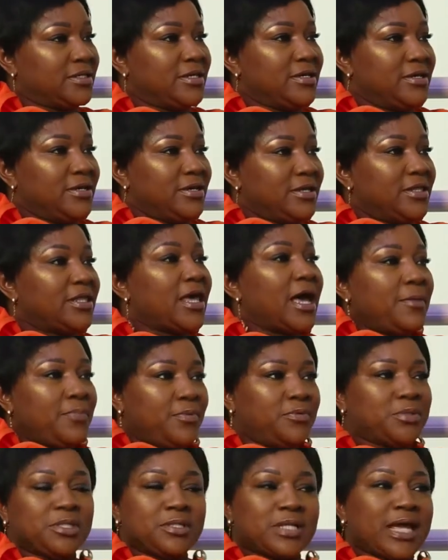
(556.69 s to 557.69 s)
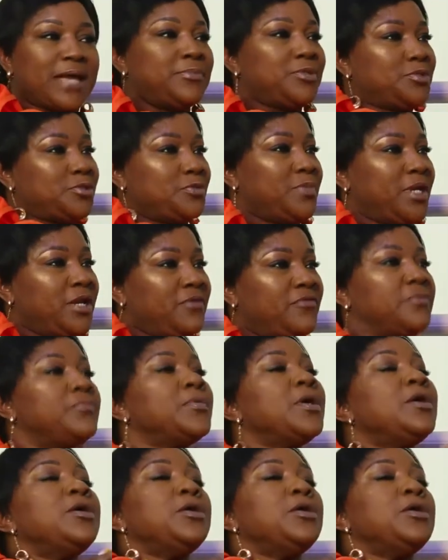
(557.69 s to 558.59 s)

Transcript: No. The apple, she can't do too many frills.